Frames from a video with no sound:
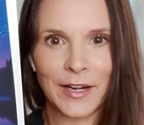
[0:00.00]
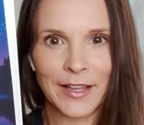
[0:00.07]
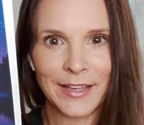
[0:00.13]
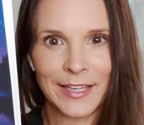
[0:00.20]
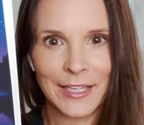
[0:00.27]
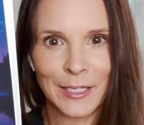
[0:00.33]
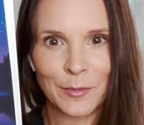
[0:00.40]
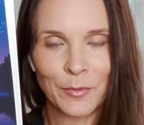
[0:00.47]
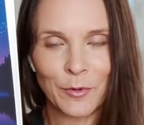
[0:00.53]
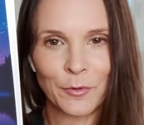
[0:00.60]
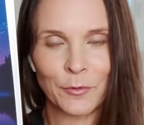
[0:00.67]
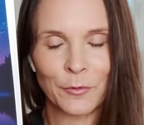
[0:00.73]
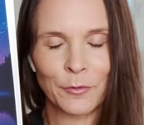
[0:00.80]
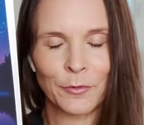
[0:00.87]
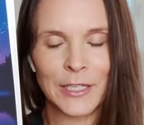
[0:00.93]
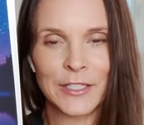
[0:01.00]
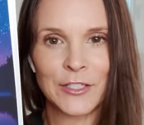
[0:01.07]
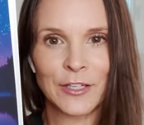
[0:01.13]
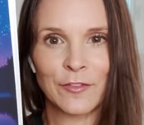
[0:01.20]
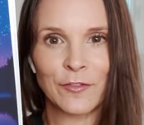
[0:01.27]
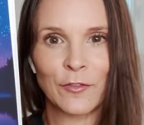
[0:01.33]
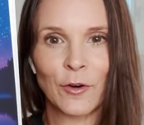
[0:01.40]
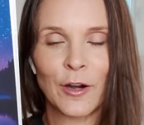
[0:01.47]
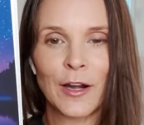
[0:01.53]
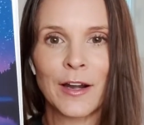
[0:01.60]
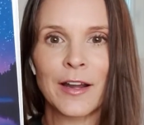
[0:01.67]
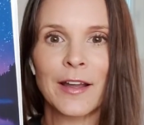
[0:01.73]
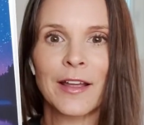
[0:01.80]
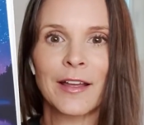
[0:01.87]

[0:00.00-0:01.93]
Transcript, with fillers: I keep reaching for.